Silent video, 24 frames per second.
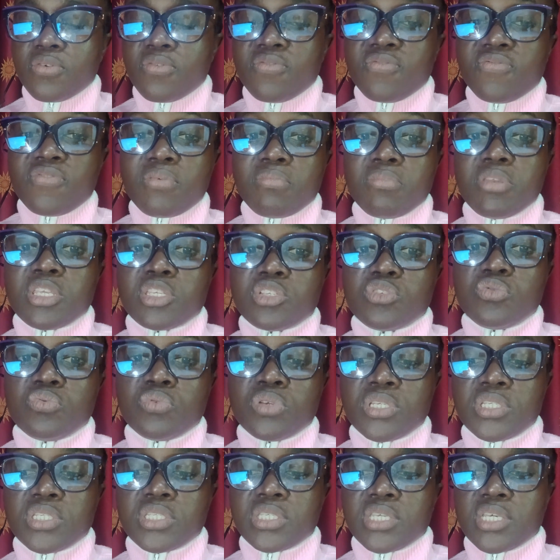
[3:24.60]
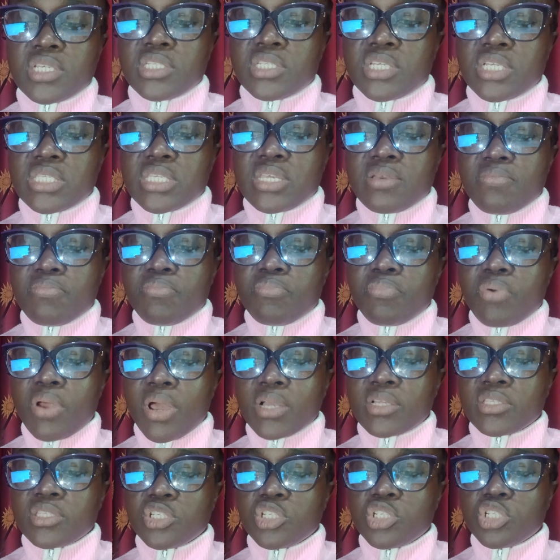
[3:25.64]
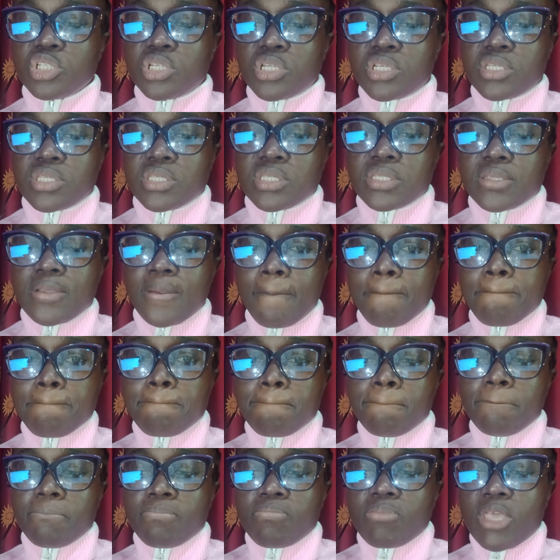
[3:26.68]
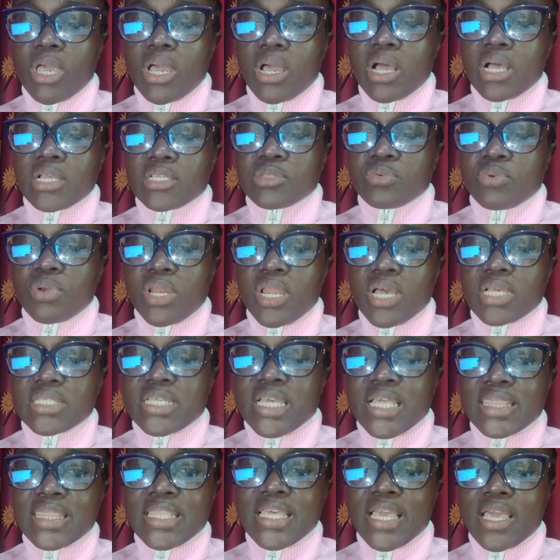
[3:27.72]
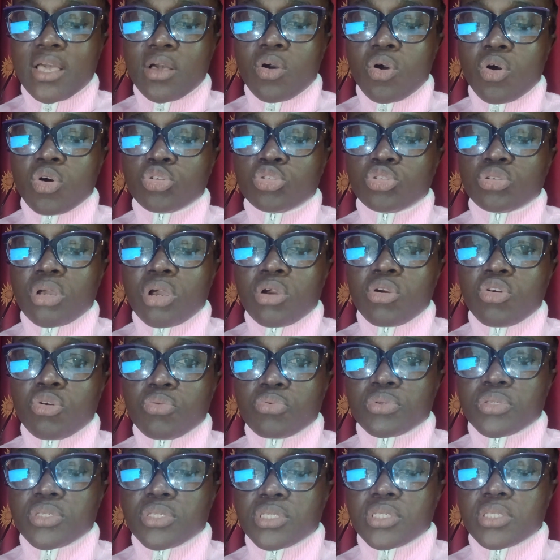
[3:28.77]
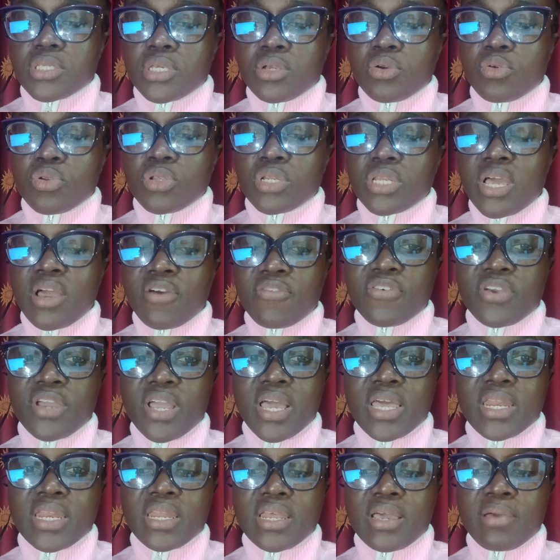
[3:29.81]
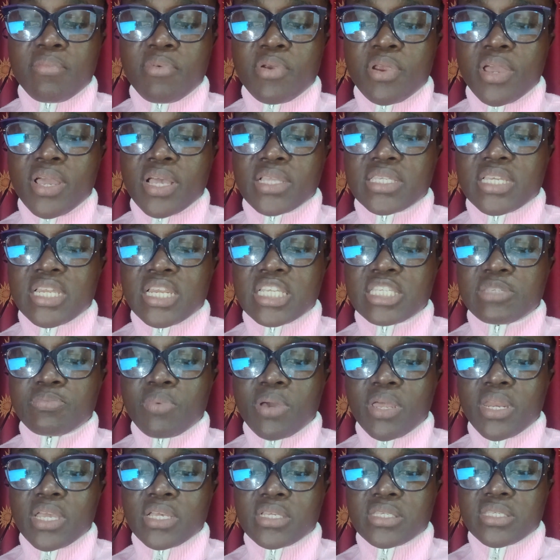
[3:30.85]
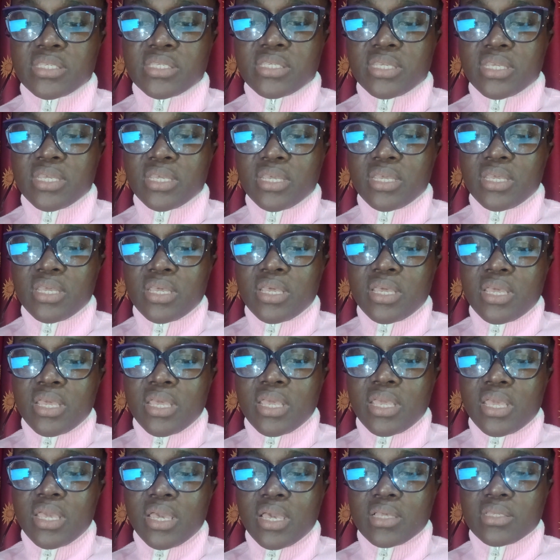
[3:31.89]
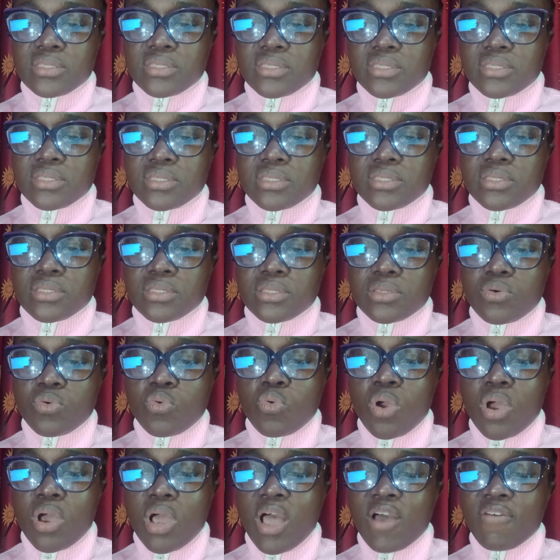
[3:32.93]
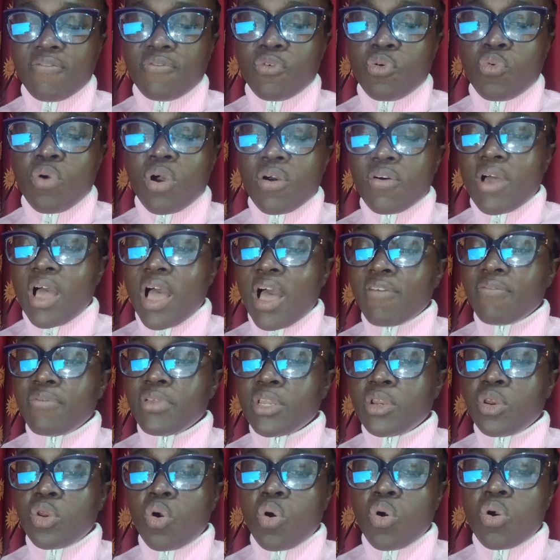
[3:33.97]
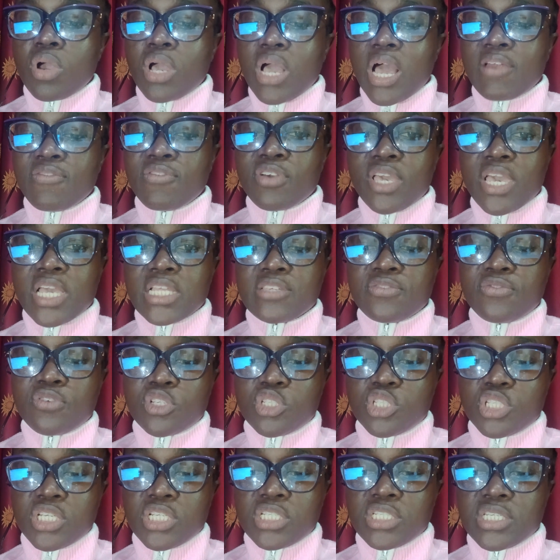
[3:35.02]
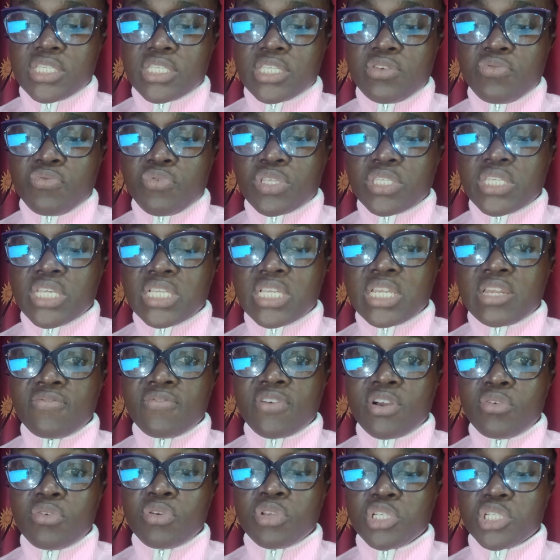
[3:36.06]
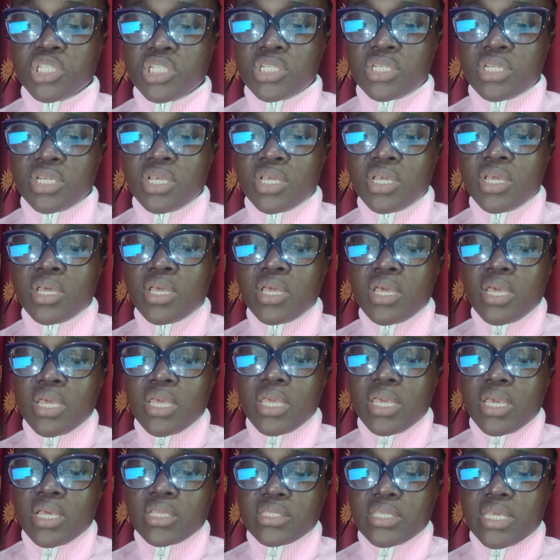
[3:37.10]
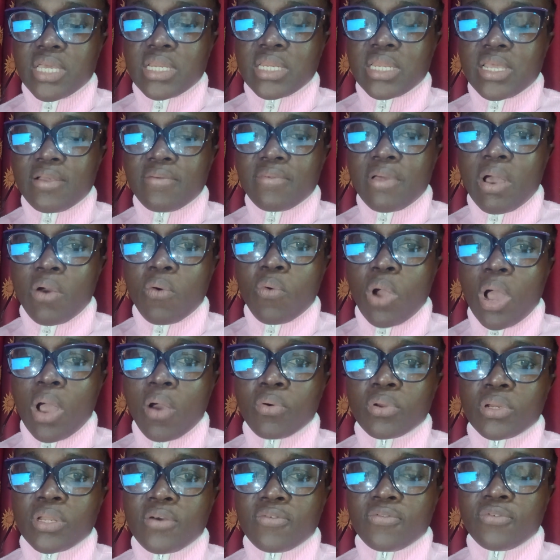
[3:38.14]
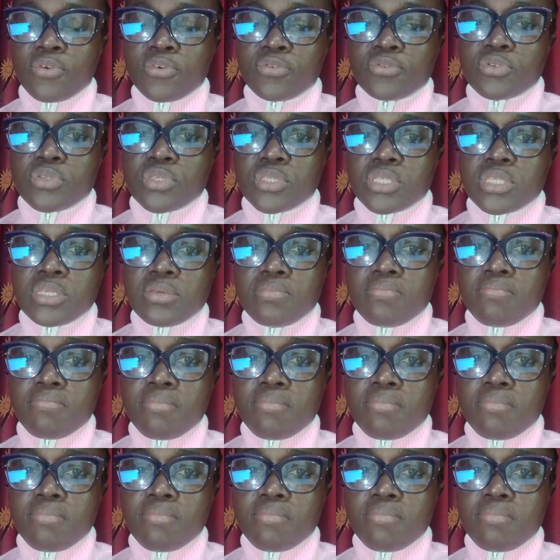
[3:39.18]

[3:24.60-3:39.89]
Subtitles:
feminist researchers and practitioners, as well as ethnic and cultural groups, including African Americans and Hispanics. Yes, who have been long advocating for changes in research and evaluation. Yes, and then I would have loved to see,